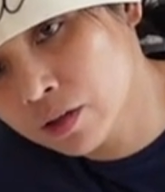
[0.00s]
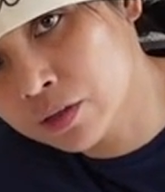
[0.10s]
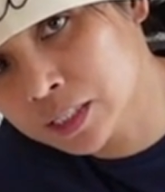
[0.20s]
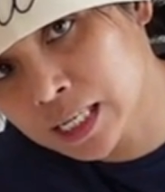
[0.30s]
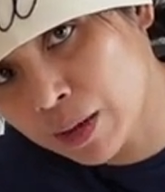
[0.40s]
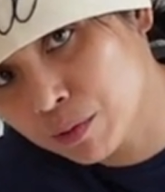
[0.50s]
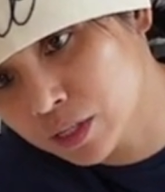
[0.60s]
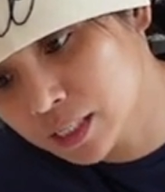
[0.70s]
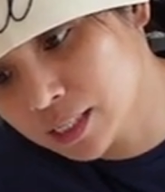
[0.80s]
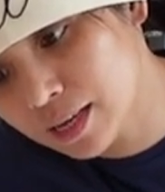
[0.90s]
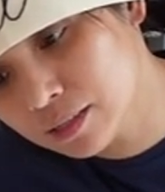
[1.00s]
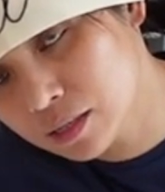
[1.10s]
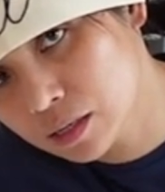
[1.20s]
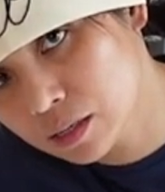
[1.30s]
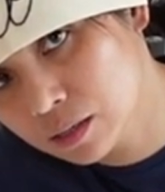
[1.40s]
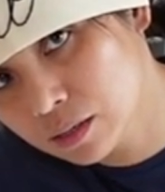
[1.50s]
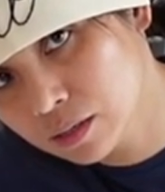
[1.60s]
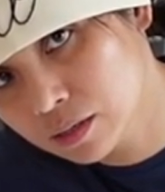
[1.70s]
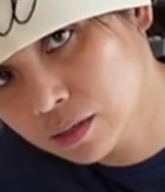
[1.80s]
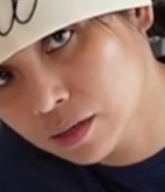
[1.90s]
The table is set
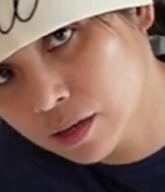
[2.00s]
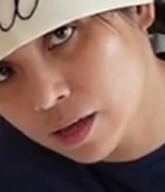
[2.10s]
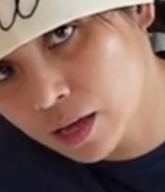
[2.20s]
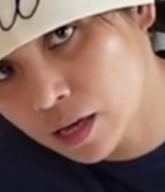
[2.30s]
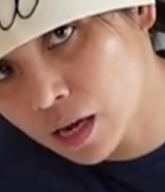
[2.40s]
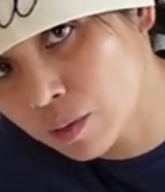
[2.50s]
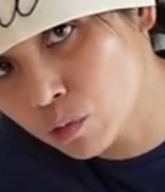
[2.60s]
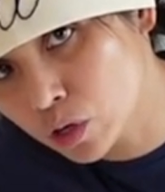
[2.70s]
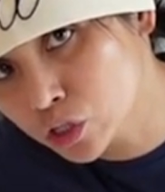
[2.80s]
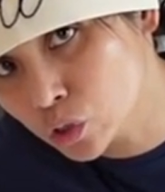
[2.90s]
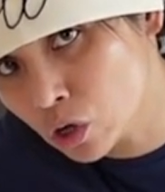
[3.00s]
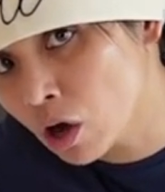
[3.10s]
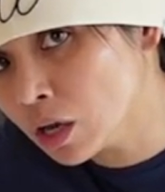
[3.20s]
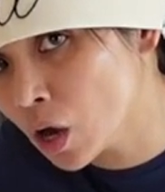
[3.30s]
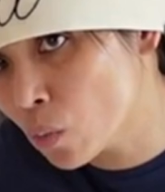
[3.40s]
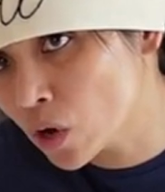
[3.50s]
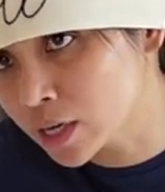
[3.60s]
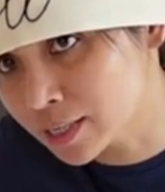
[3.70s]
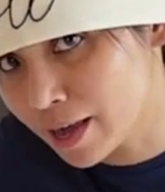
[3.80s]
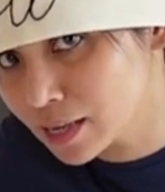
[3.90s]
and I'm going to call our
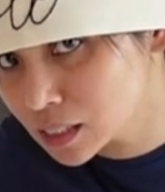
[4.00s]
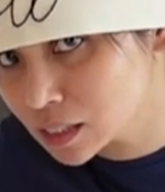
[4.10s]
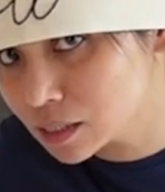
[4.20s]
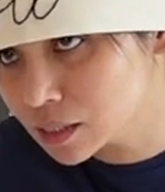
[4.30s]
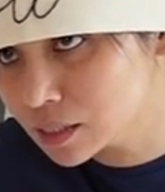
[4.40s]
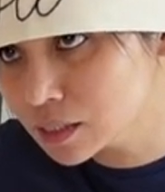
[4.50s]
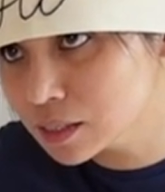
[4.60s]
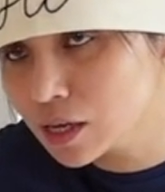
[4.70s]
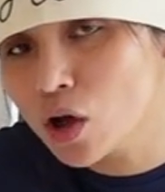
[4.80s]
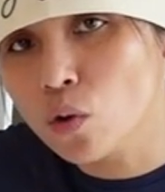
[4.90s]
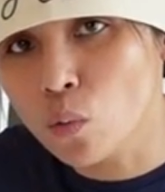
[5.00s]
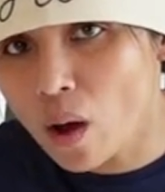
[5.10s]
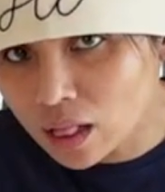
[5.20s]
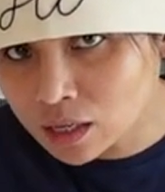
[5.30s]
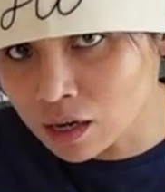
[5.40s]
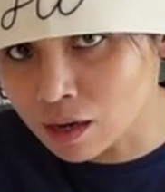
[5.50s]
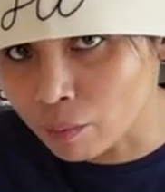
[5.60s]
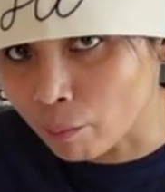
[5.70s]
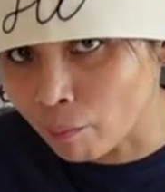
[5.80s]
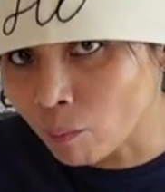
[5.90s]
guest.
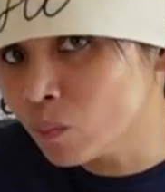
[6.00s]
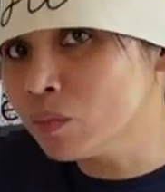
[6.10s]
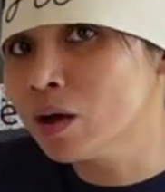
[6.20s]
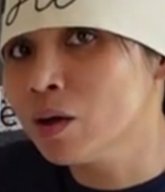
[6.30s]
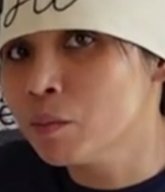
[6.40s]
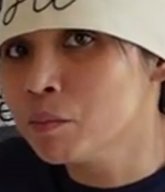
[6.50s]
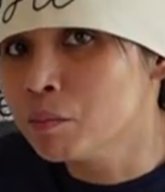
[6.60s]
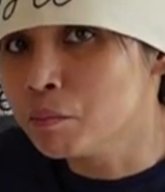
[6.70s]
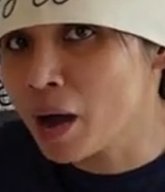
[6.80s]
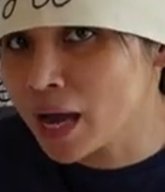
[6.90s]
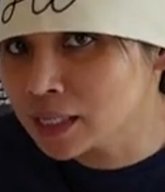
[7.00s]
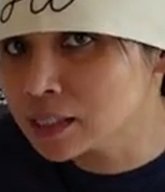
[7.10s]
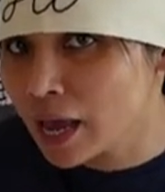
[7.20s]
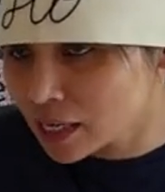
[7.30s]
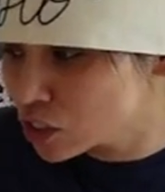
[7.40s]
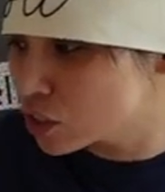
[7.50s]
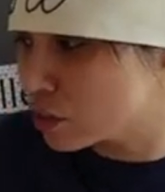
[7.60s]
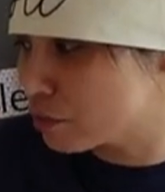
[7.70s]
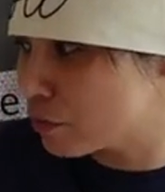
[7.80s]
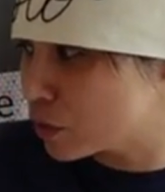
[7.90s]
Welcome! My
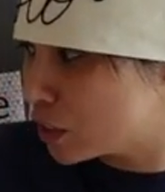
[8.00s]
taster for